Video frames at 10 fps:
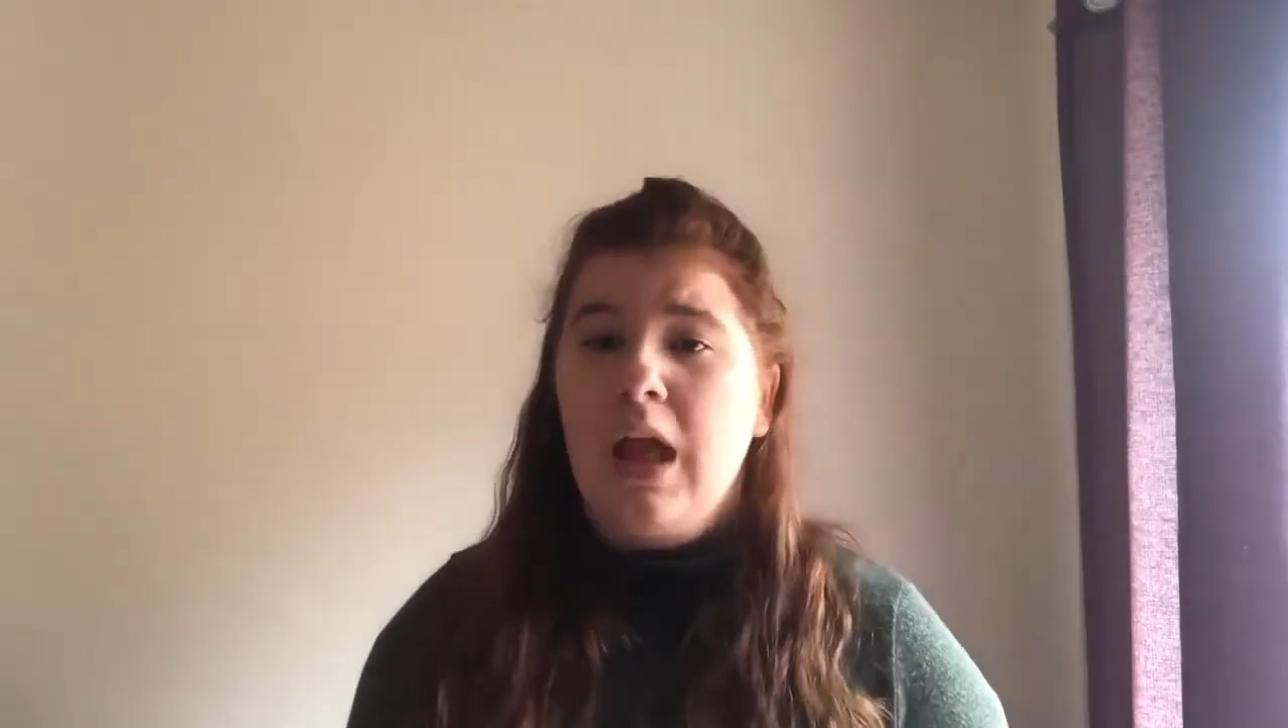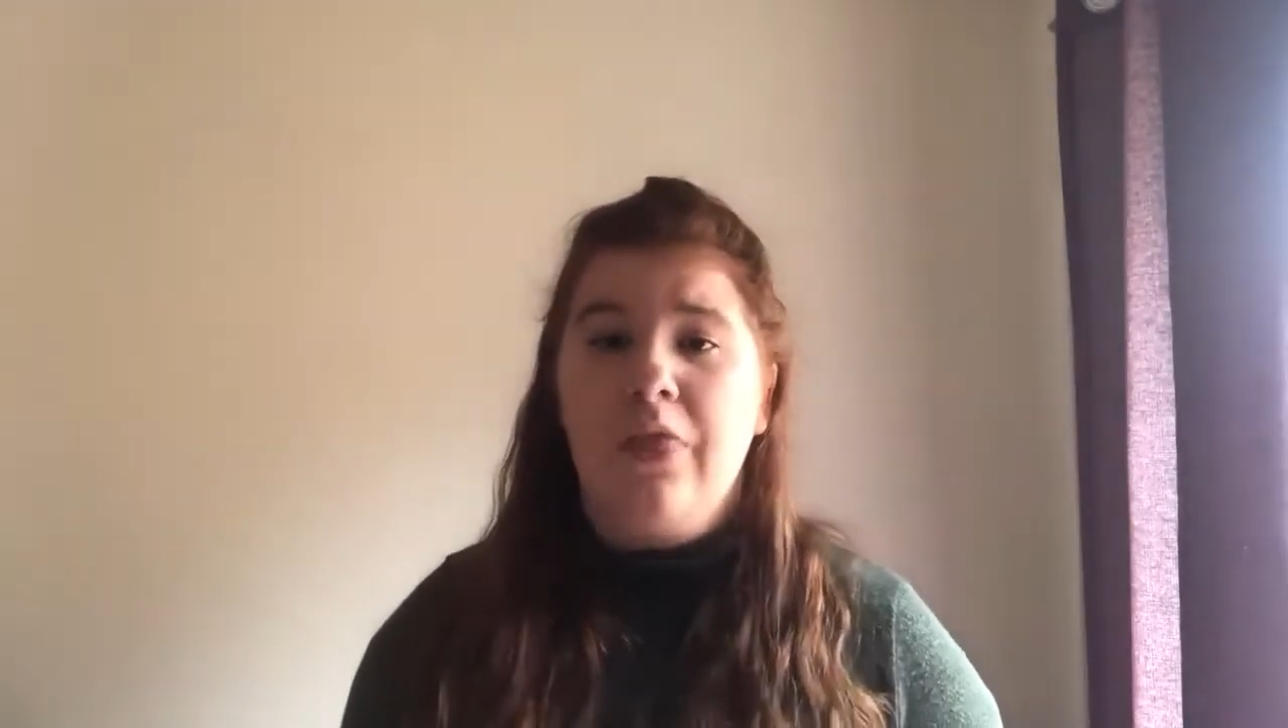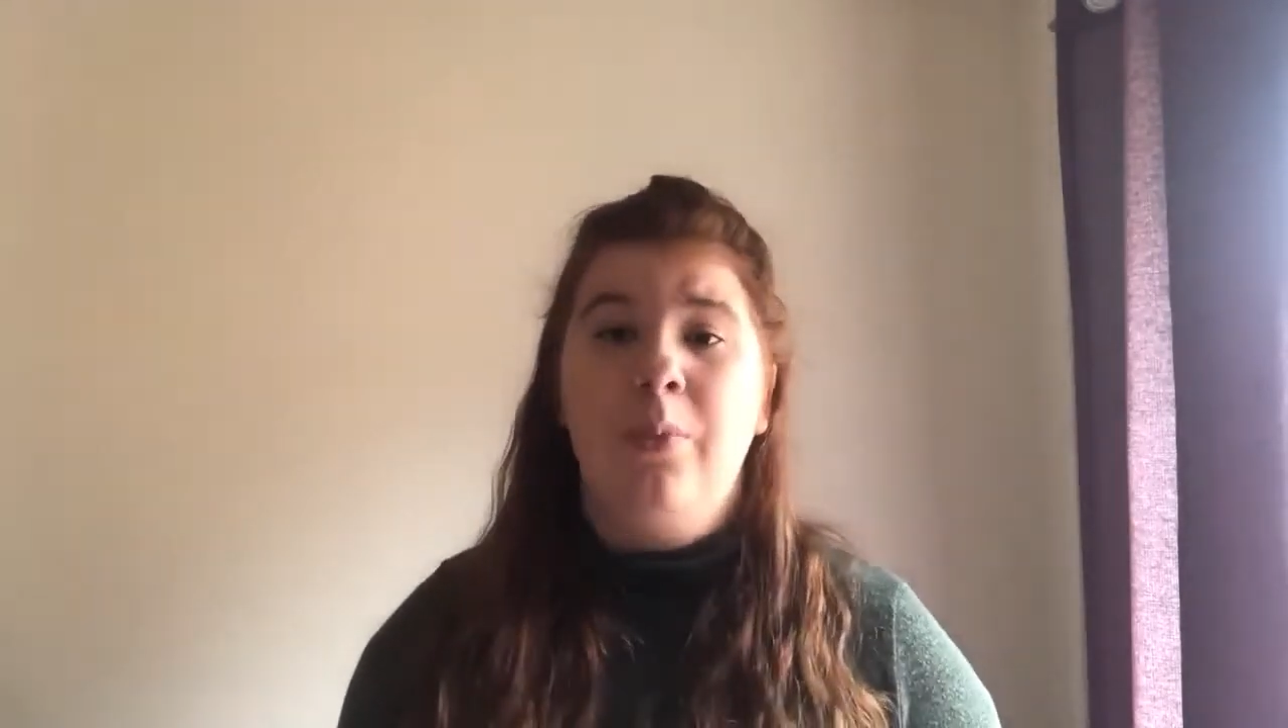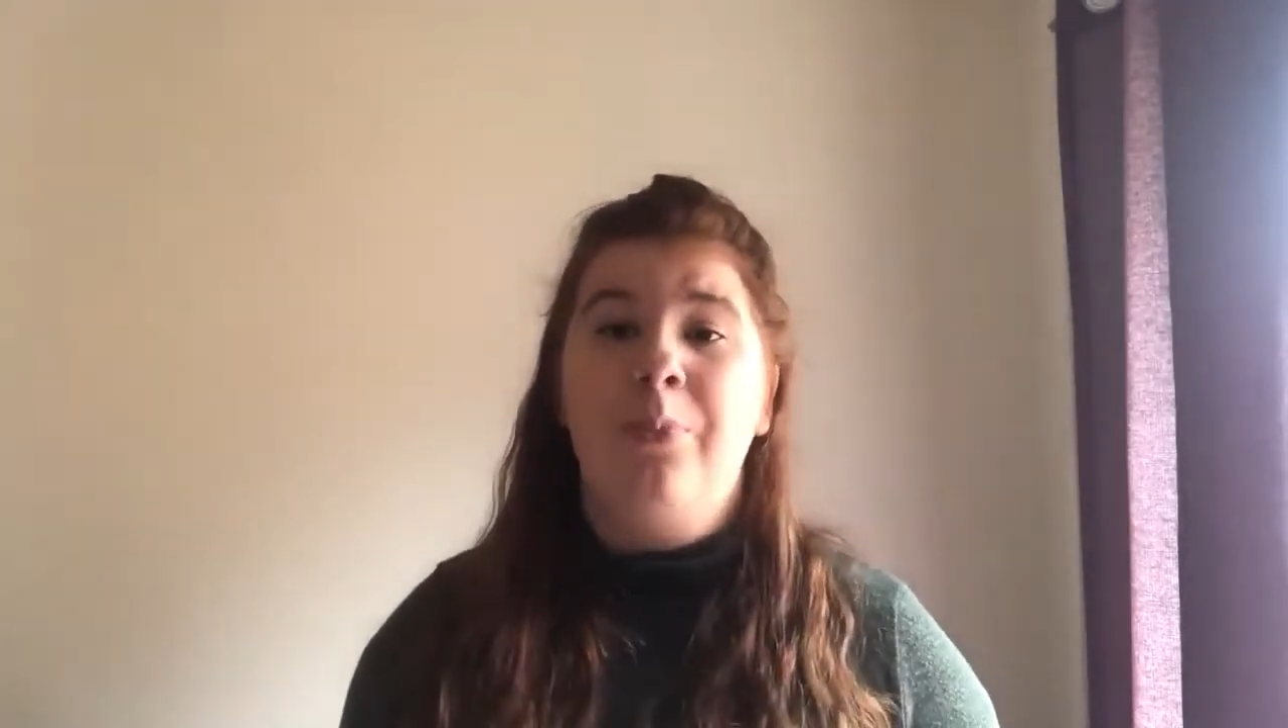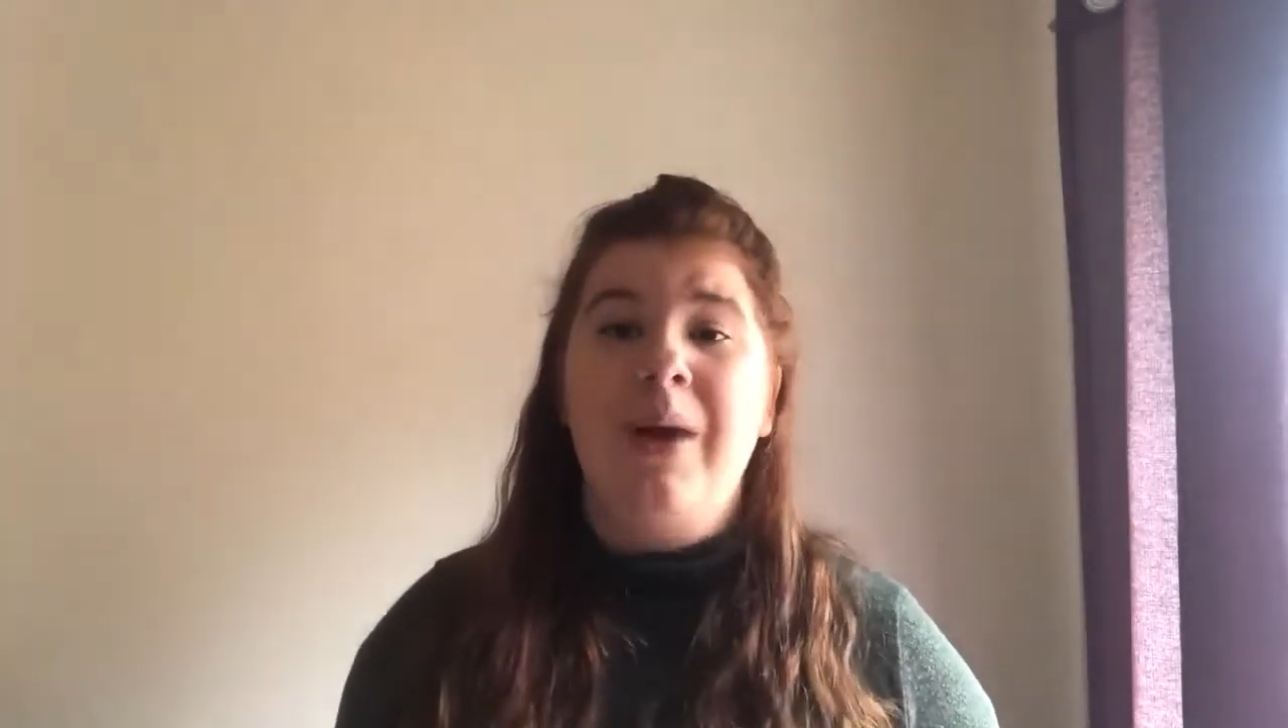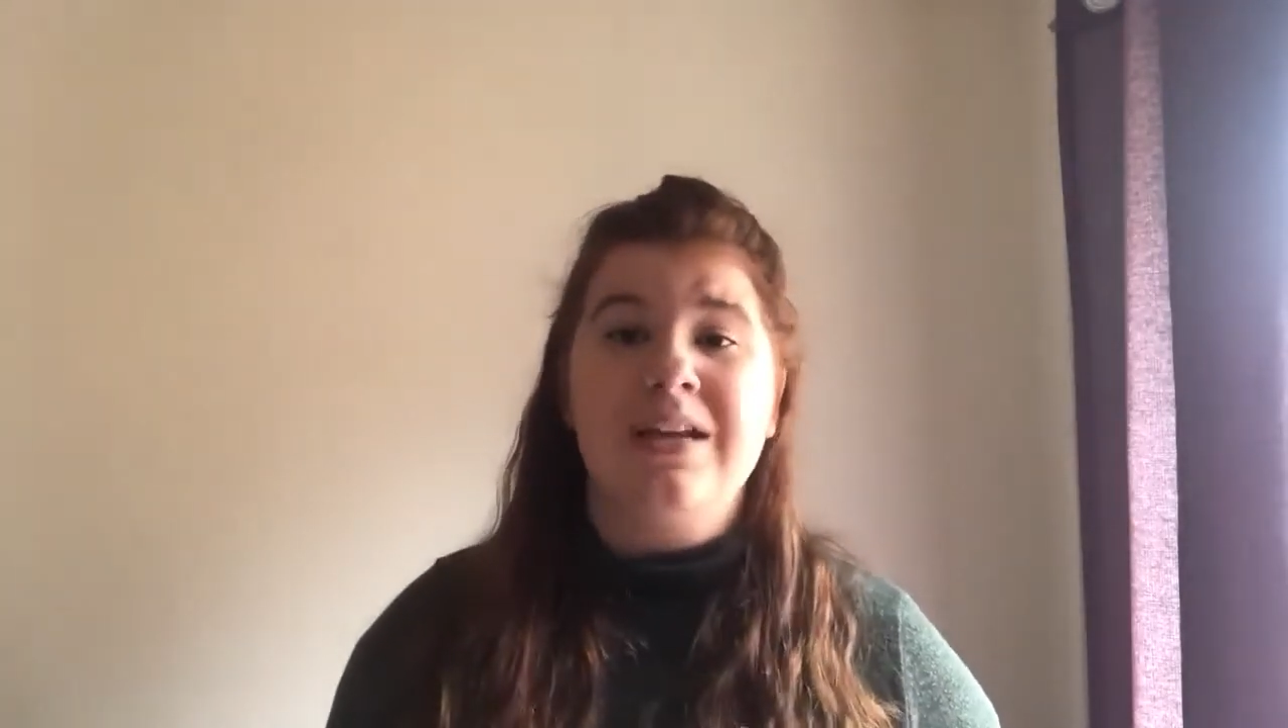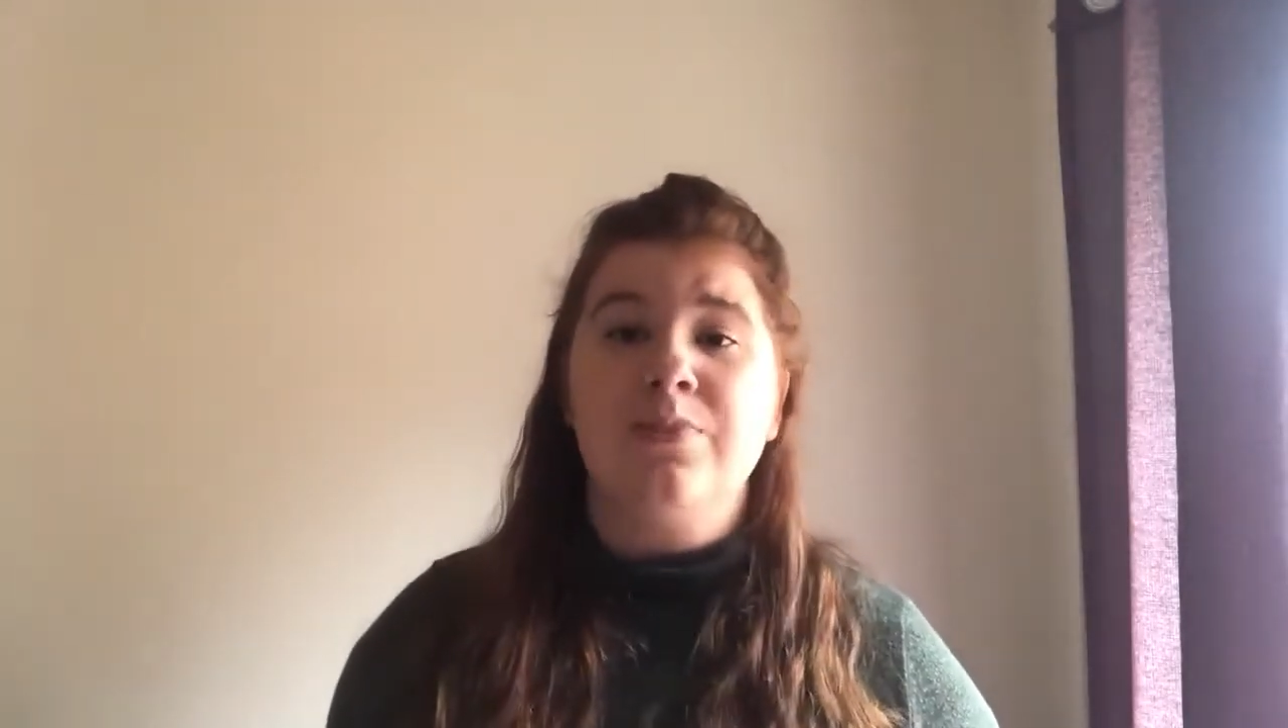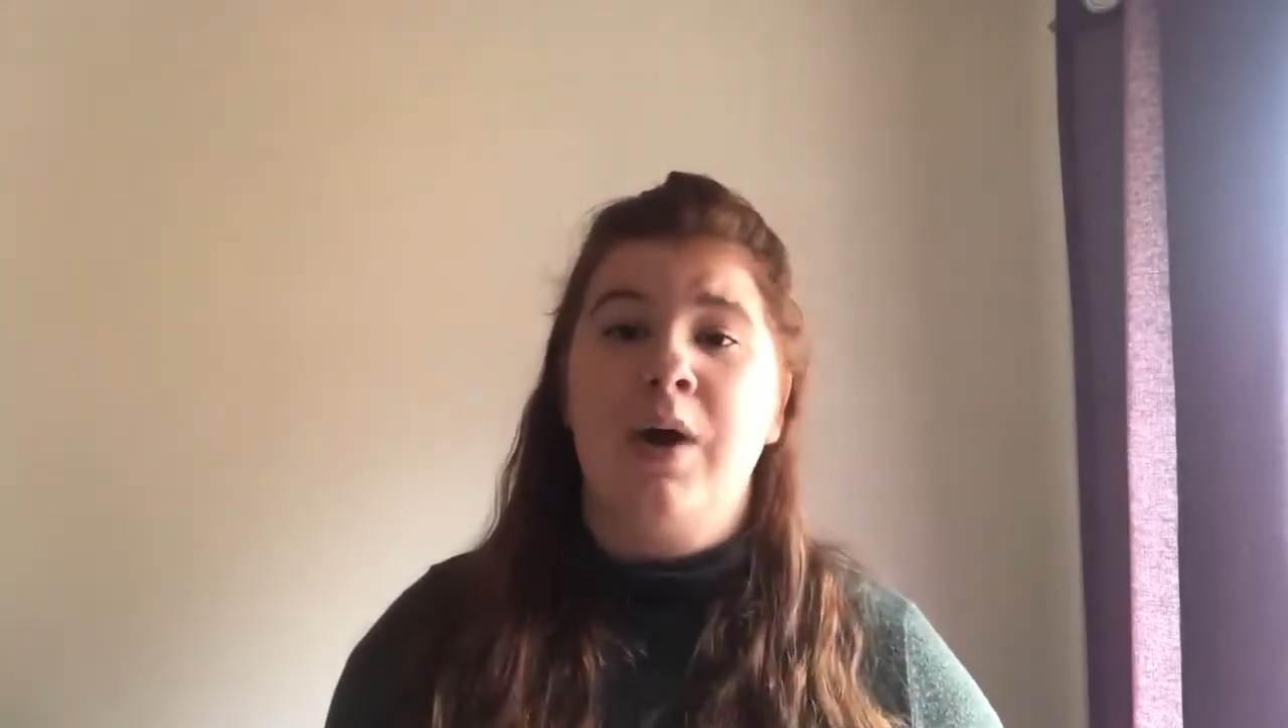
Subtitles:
The best